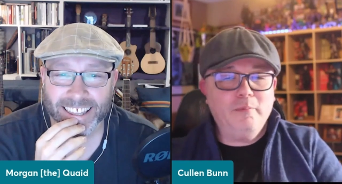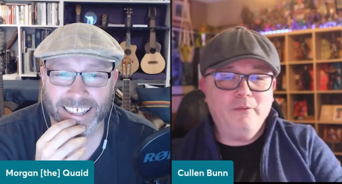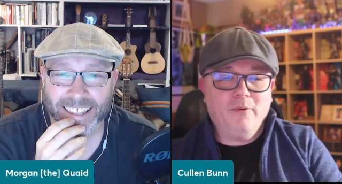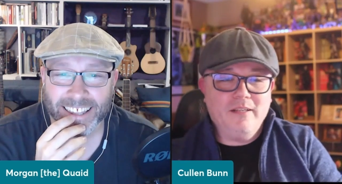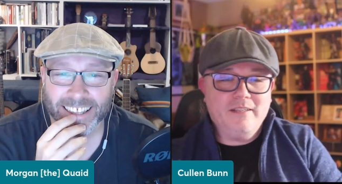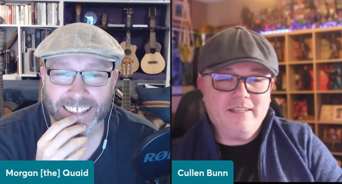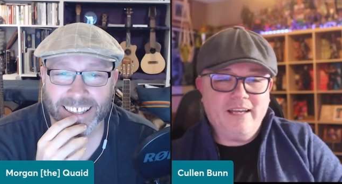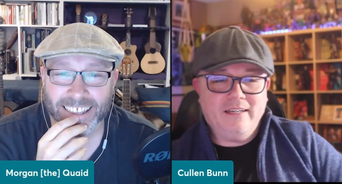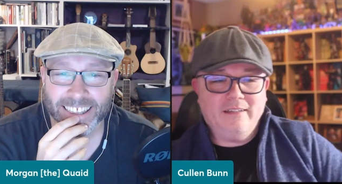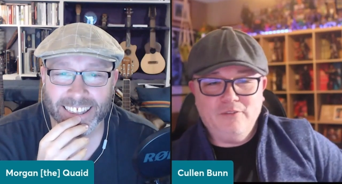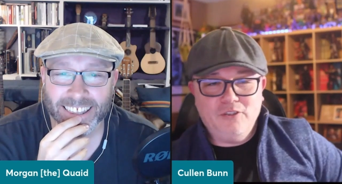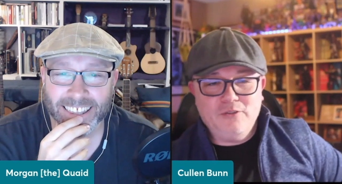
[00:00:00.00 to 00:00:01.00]
Speaker 1: runs out
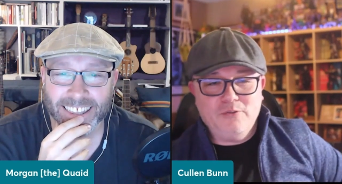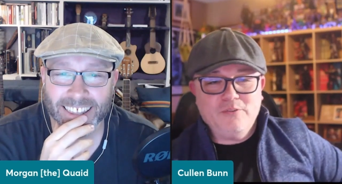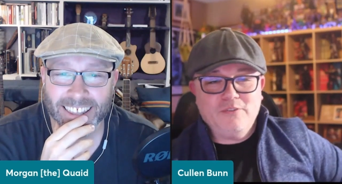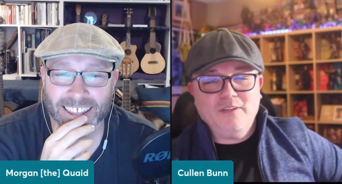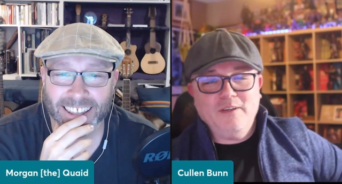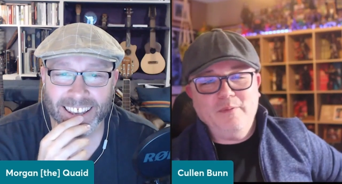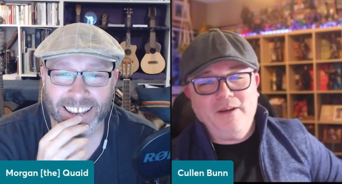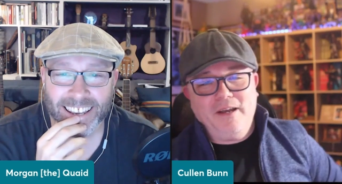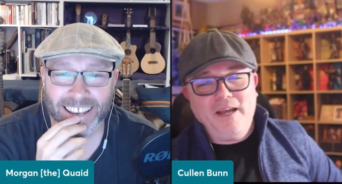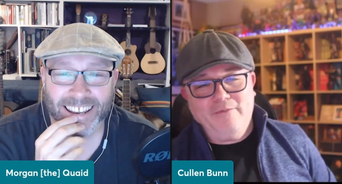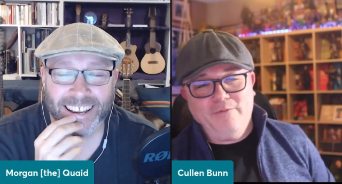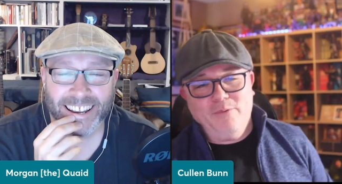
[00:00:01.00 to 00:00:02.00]
of juice about
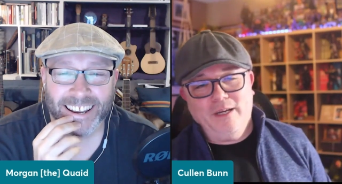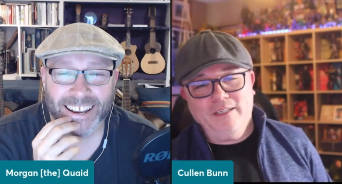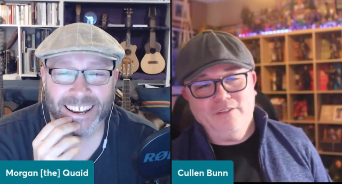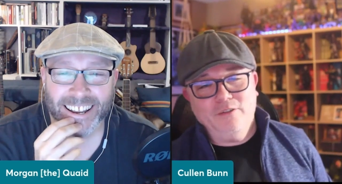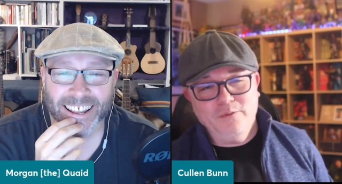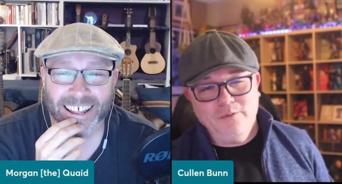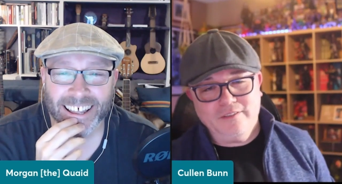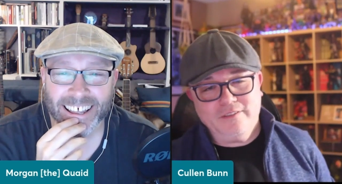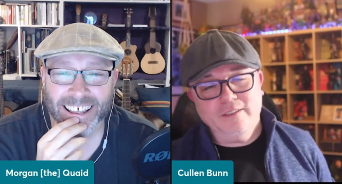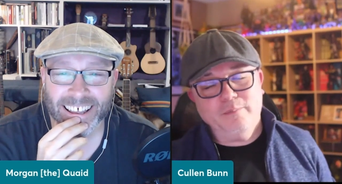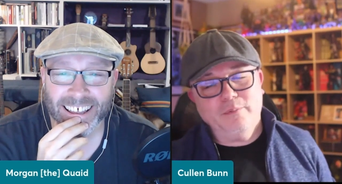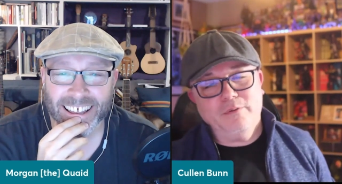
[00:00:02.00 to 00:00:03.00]
halfway to the
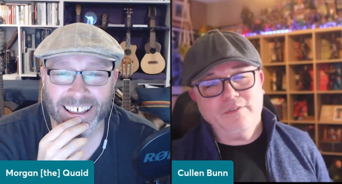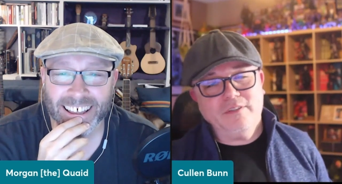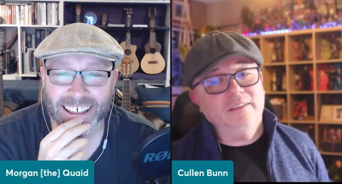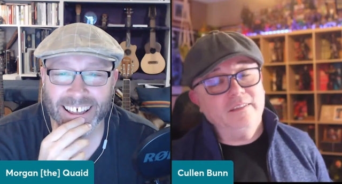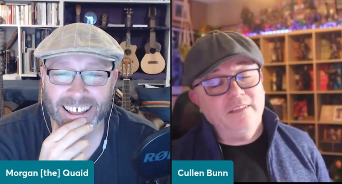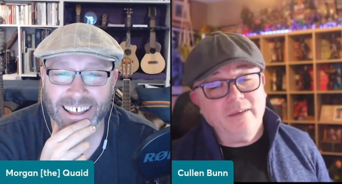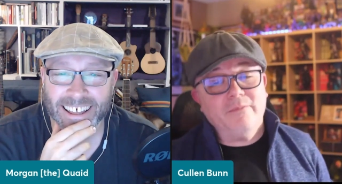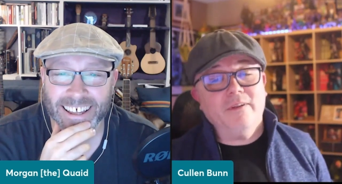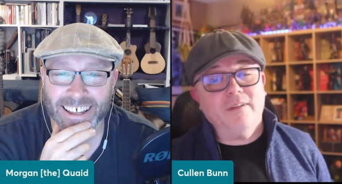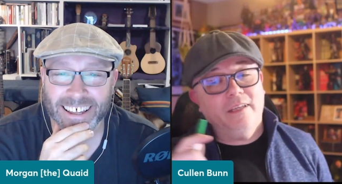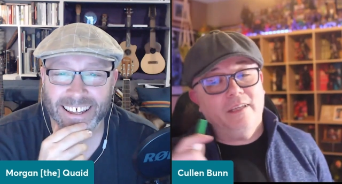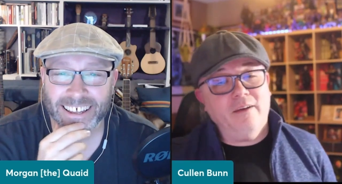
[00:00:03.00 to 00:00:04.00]
slippers and
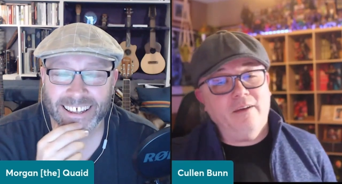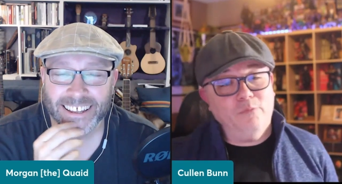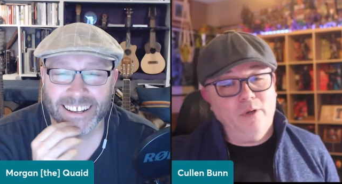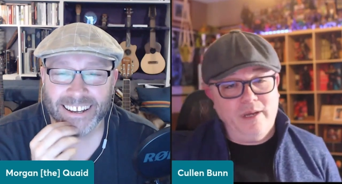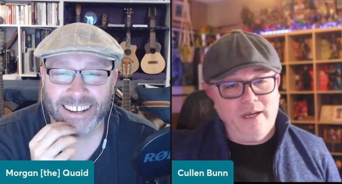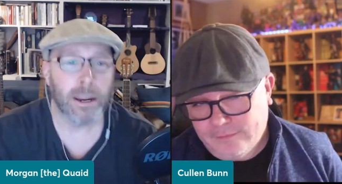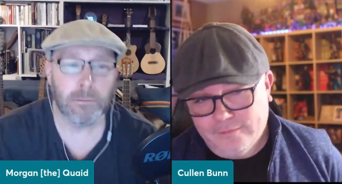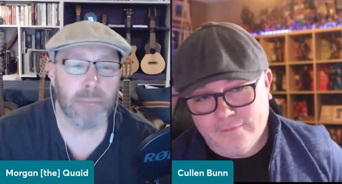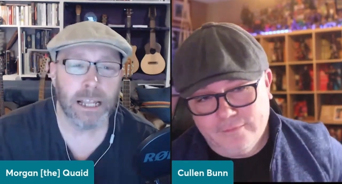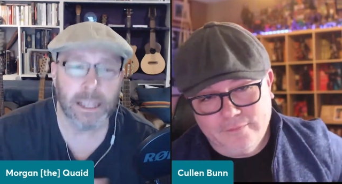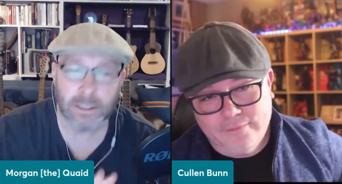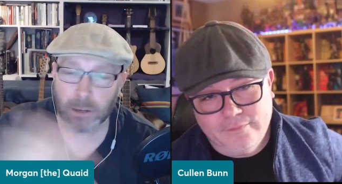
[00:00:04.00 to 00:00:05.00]
definitely halfway back.
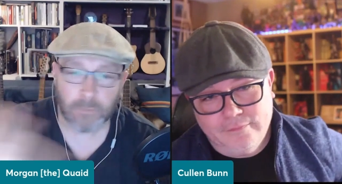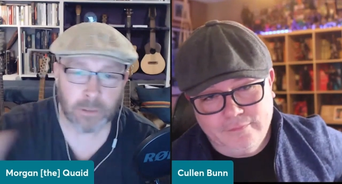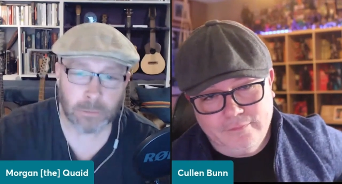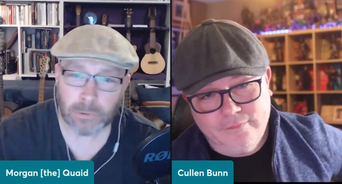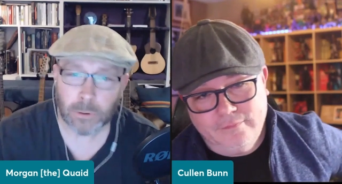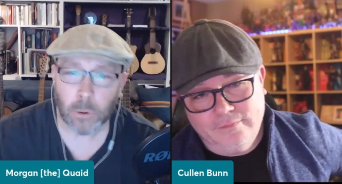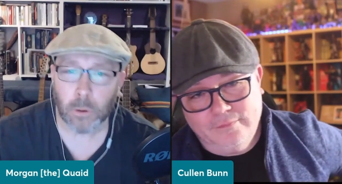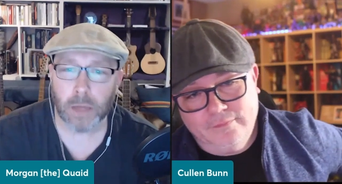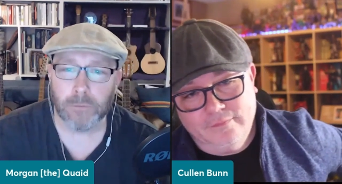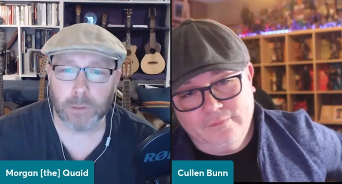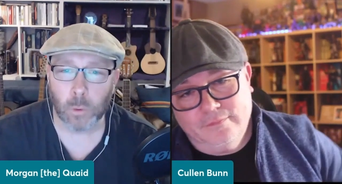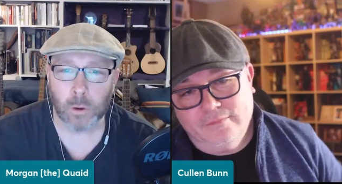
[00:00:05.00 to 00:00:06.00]
Speaker 2: Millions of them all
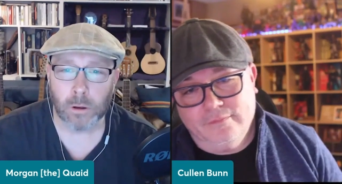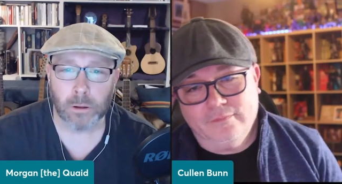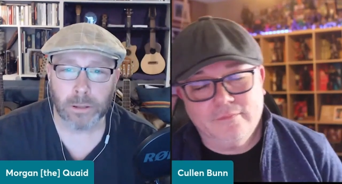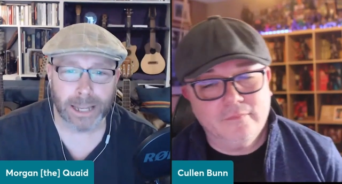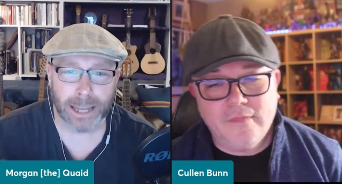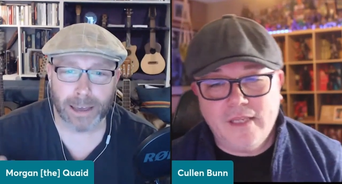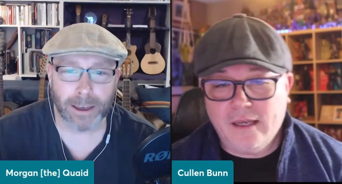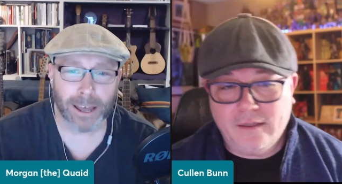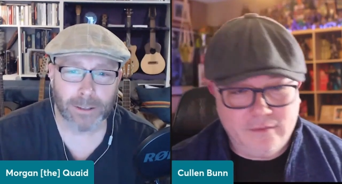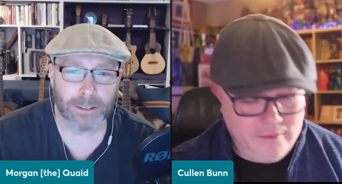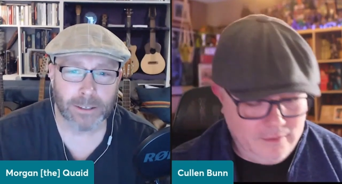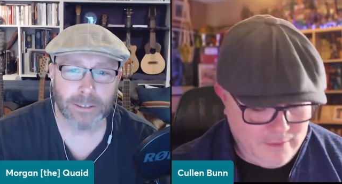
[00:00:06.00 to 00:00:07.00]
over the world in yeah. our
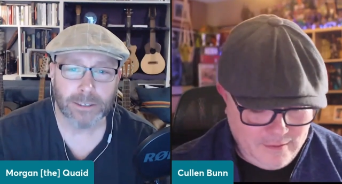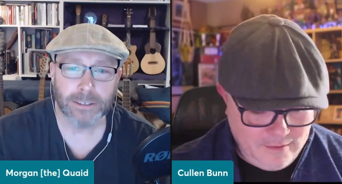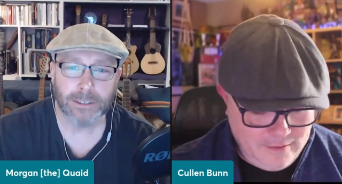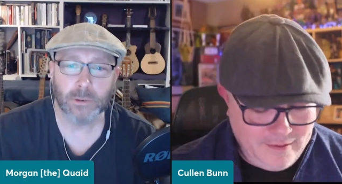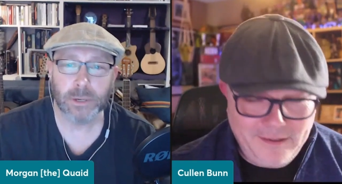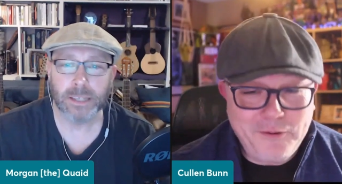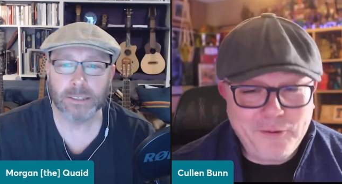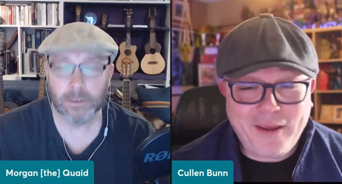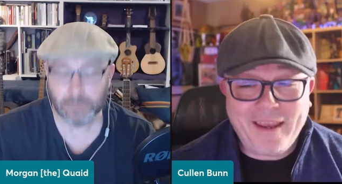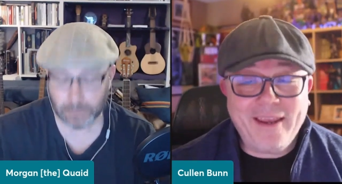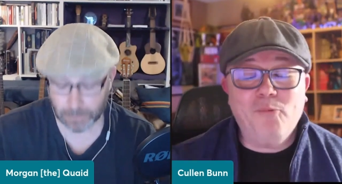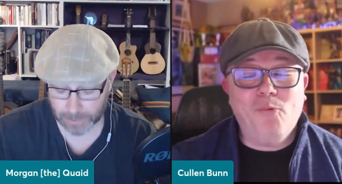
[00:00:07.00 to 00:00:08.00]
houses doing you stuff.
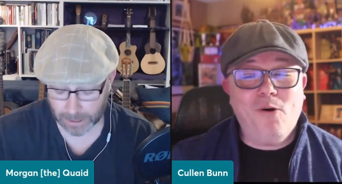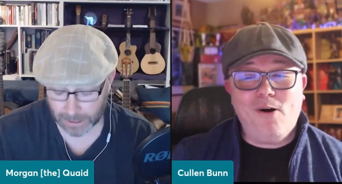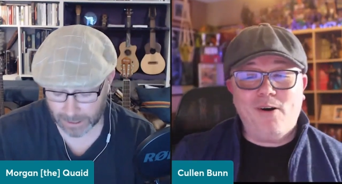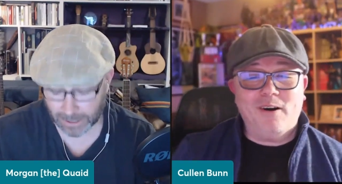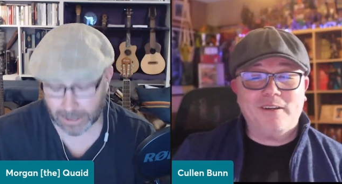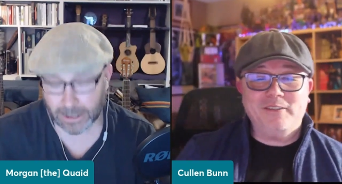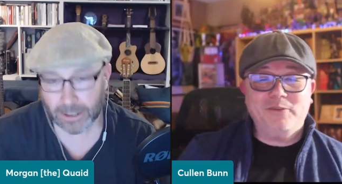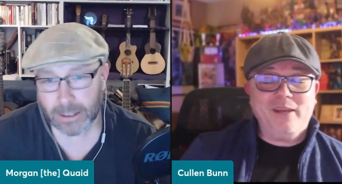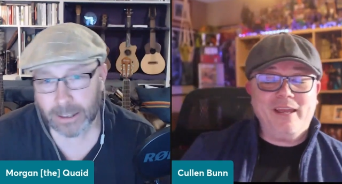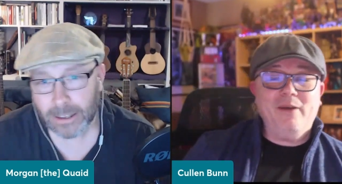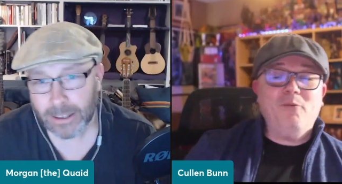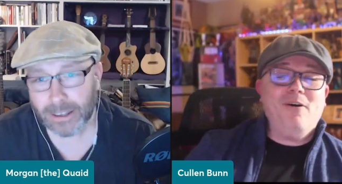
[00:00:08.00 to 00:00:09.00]
You
Speaker 1: can't walk. You
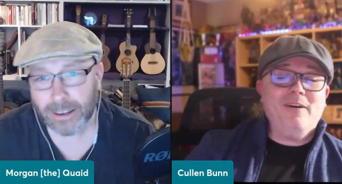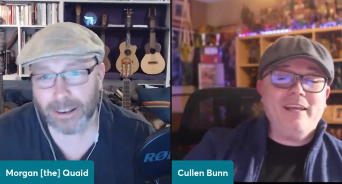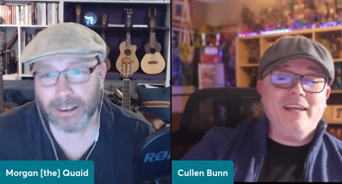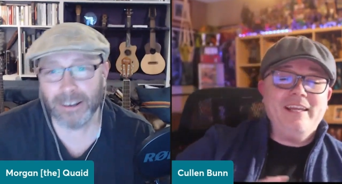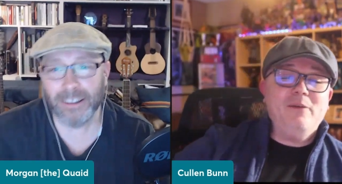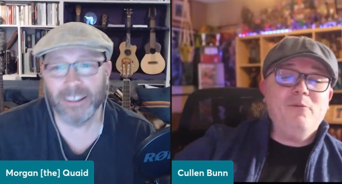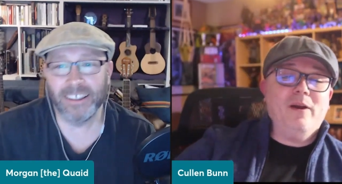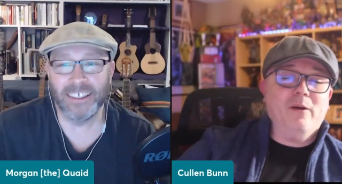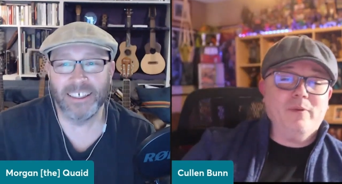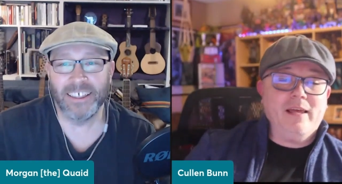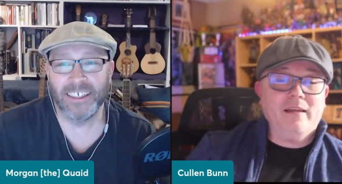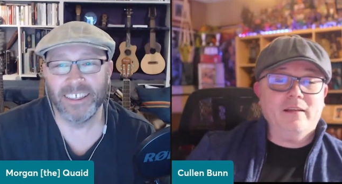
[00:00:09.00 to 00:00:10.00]
can't walk anywhere
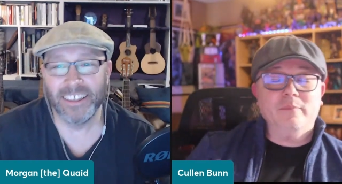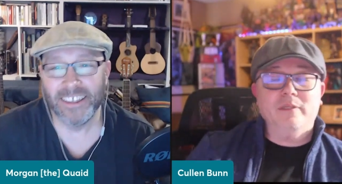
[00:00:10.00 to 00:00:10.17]
without them